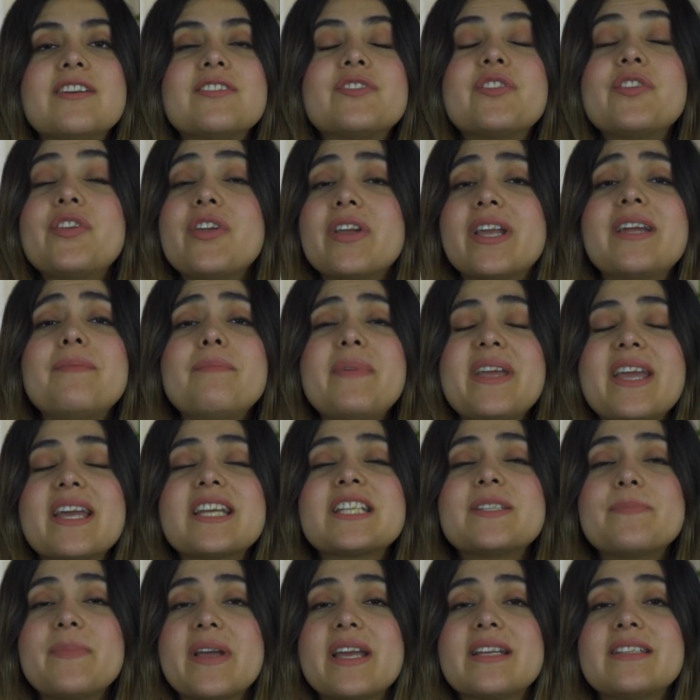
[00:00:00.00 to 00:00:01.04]
So you can be
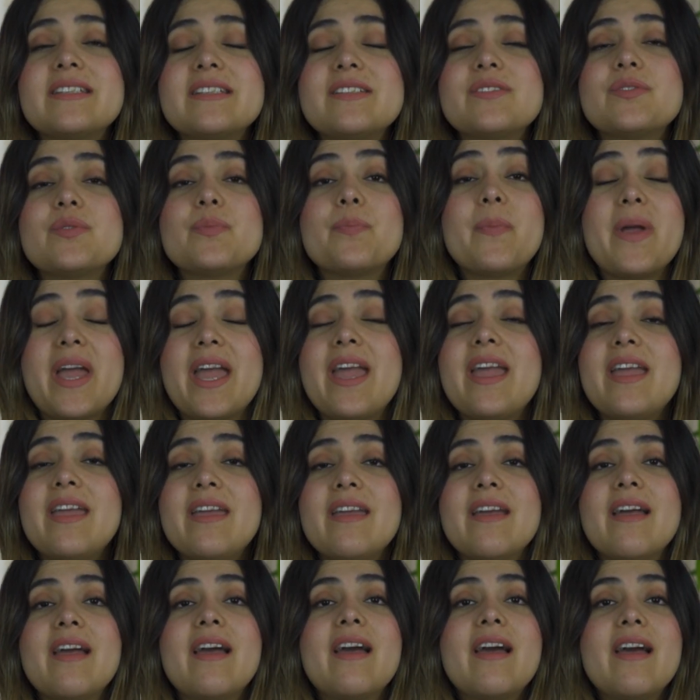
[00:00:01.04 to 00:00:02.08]
expecting to
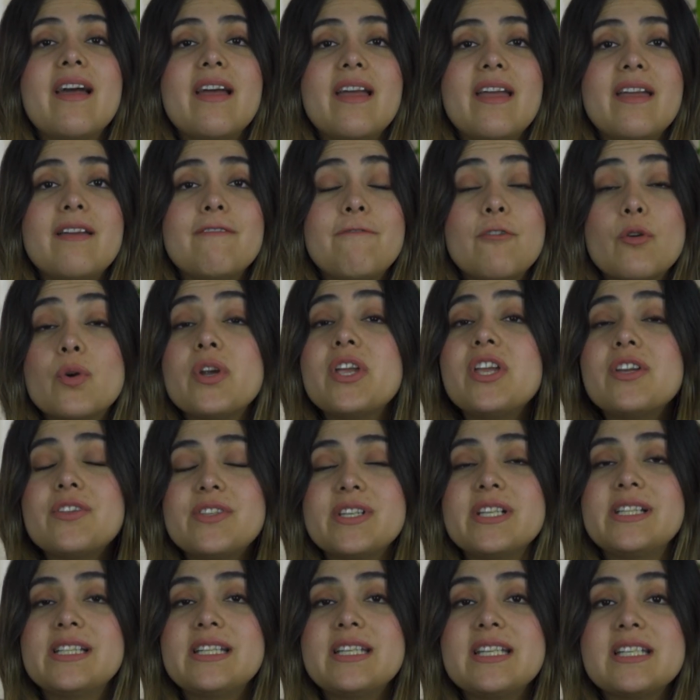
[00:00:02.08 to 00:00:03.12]
pay for
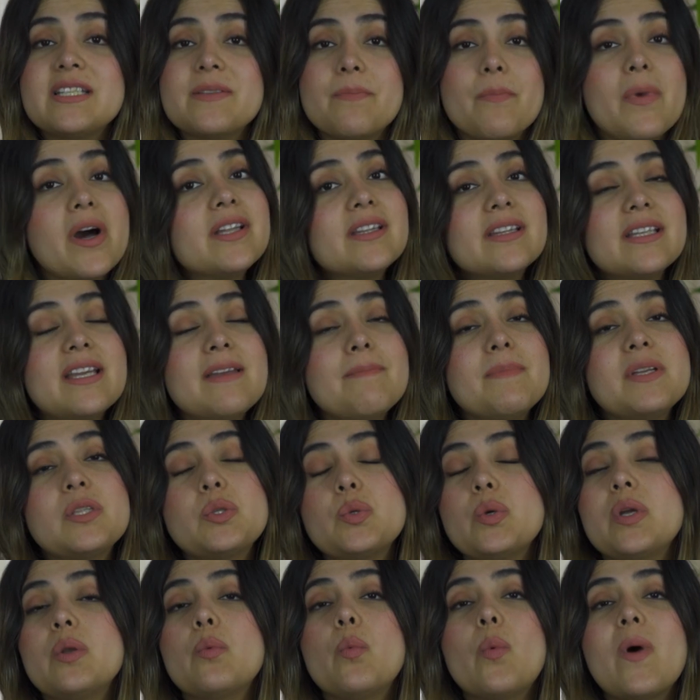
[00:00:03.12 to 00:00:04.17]
utilities monthly
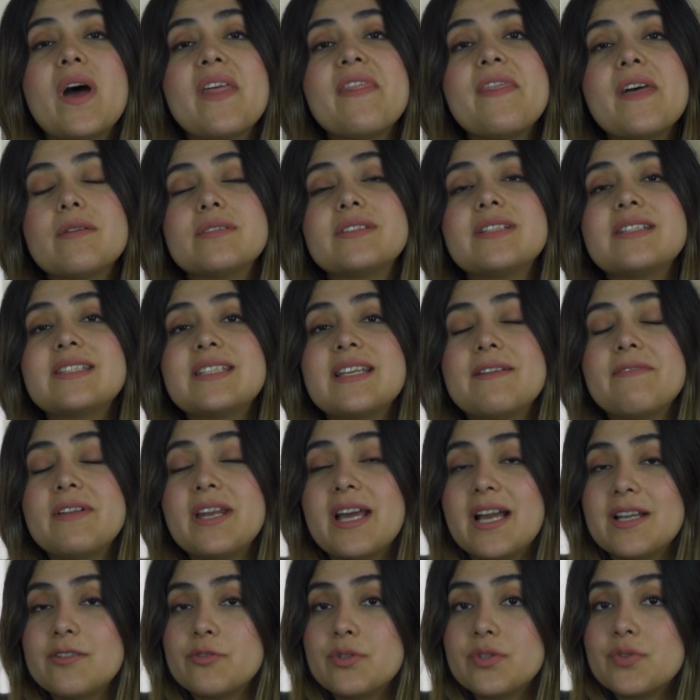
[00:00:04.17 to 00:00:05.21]
between
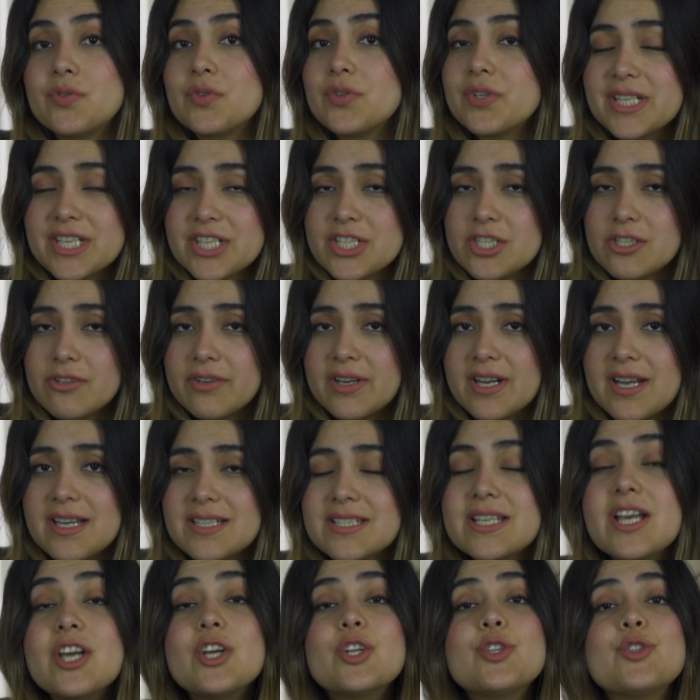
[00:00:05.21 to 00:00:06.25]
1,700 Turkish
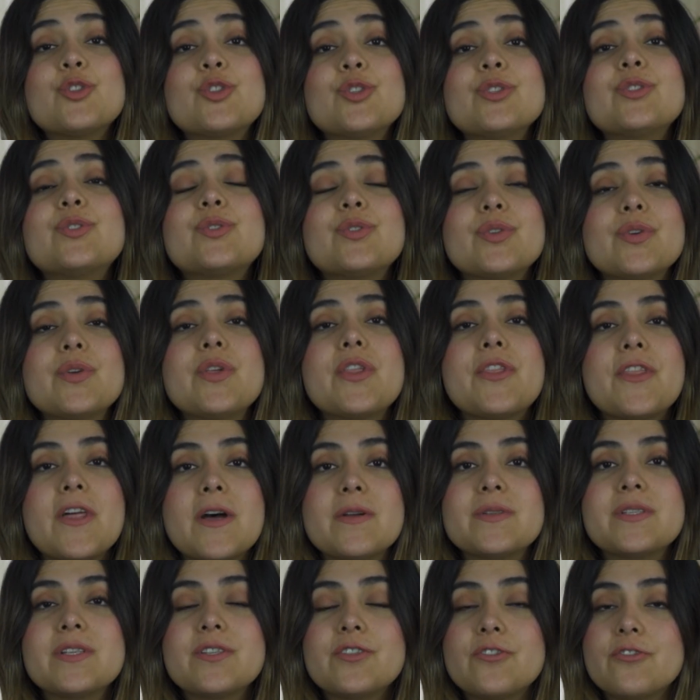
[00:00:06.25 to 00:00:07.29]
liras to
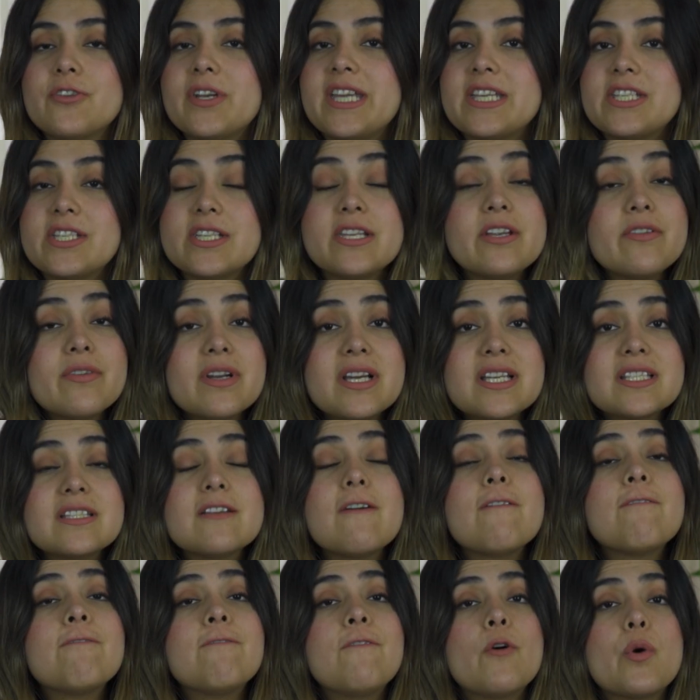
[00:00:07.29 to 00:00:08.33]
2,000 Turkish liras
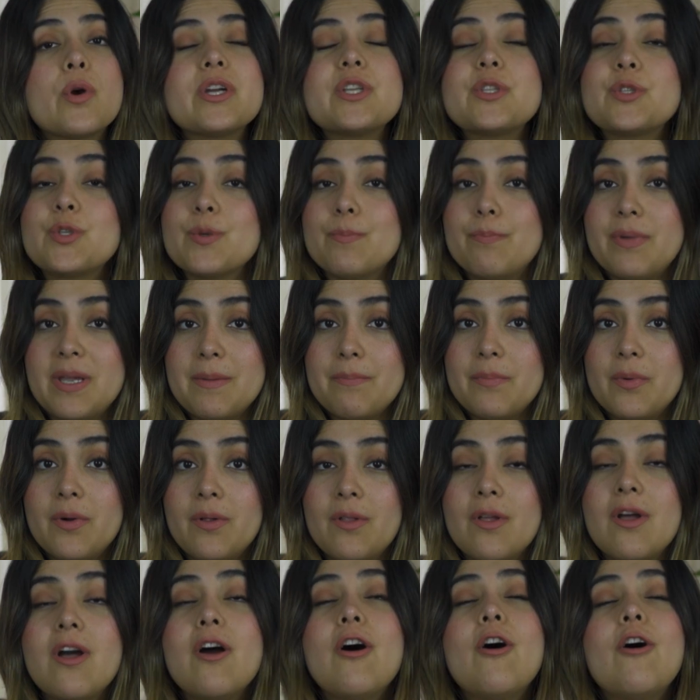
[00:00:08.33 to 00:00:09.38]
for 2
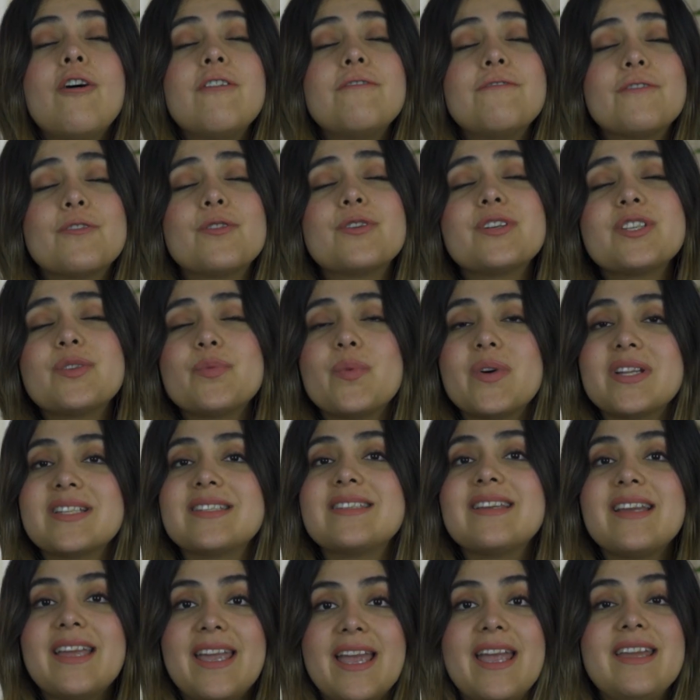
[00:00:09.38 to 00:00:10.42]
people. Of course,
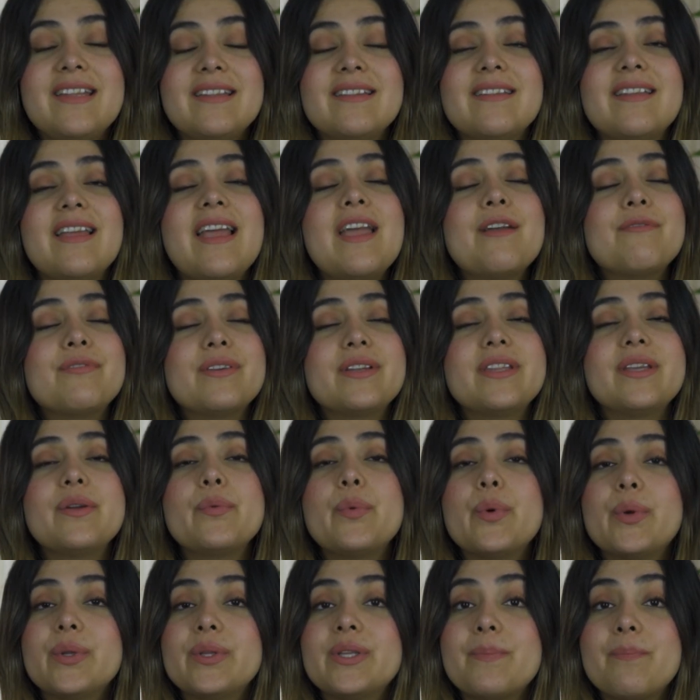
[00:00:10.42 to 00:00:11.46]
once again,
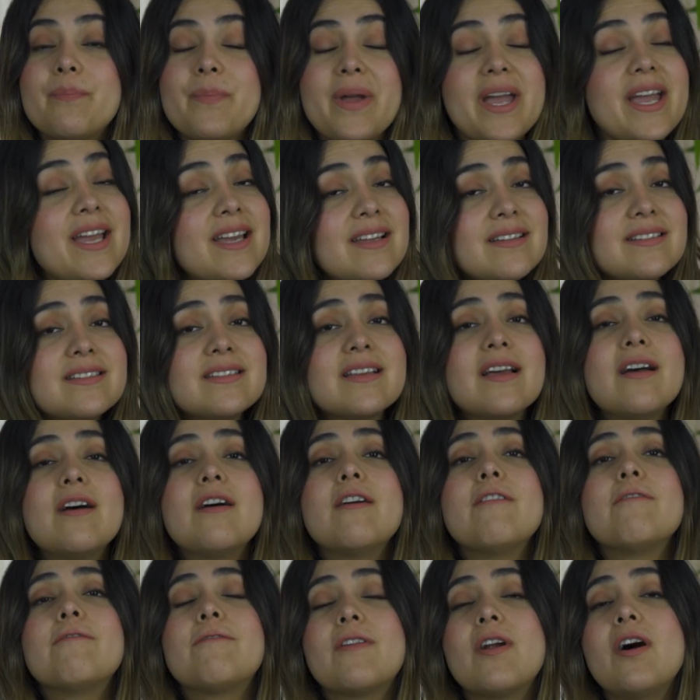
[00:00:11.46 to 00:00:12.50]
everything will depend
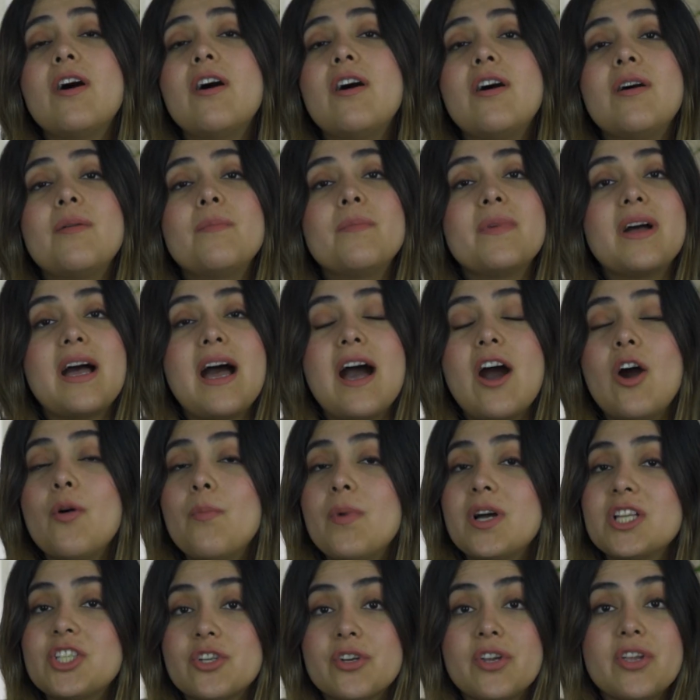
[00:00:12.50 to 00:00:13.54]
from how
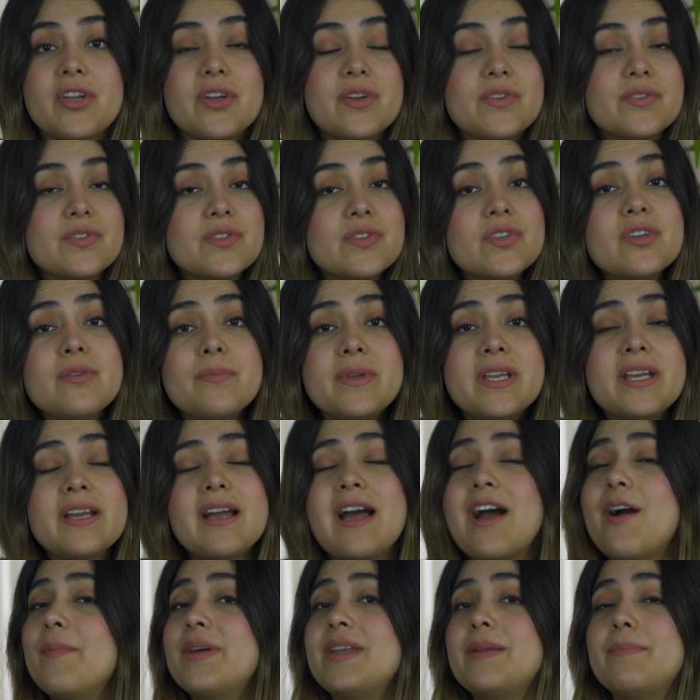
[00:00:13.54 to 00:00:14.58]
much are you consuming,
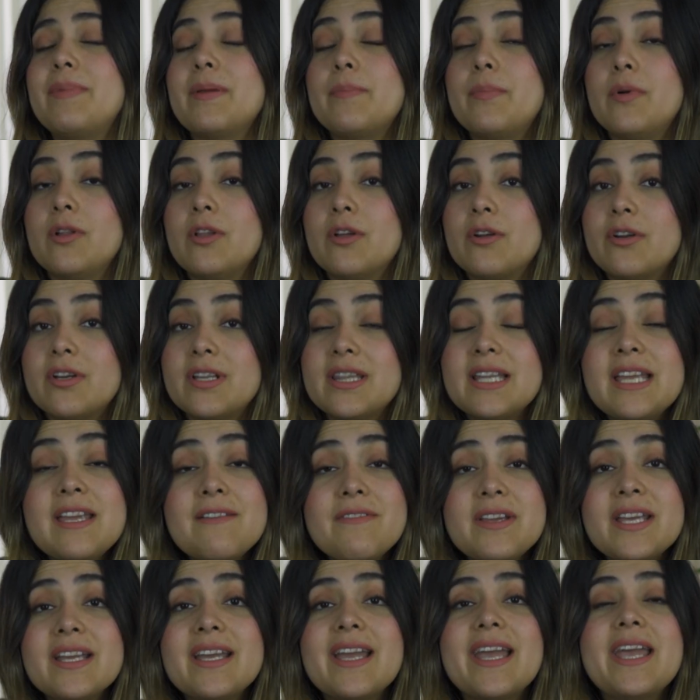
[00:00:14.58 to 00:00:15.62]
how many people are
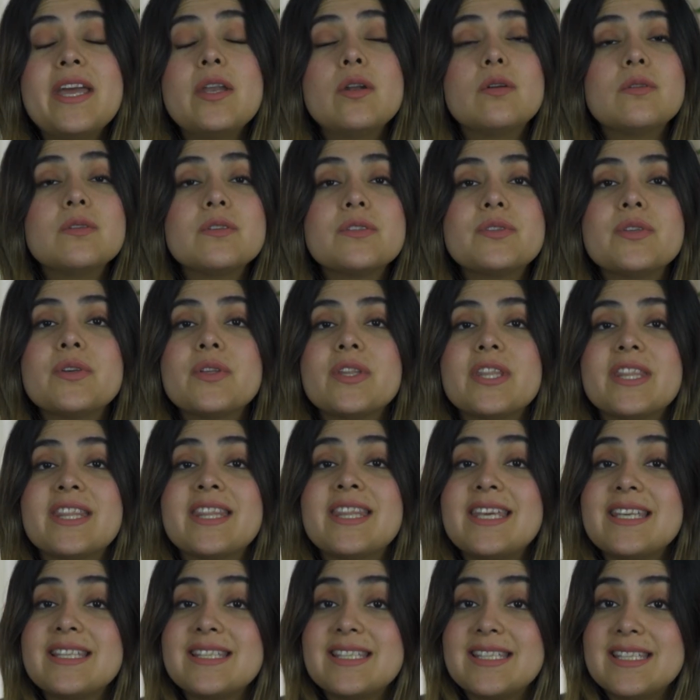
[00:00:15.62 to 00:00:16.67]
living, and also
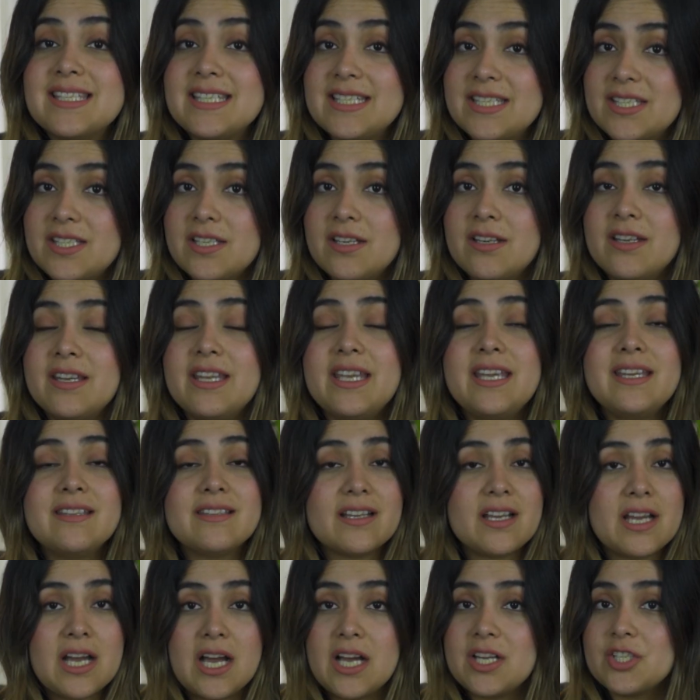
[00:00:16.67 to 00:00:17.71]
the season in
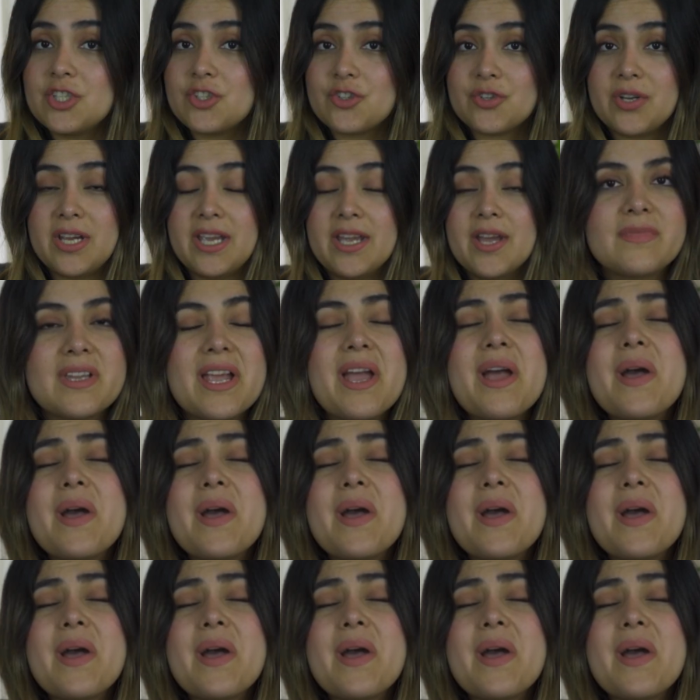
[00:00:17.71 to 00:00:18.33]
the country.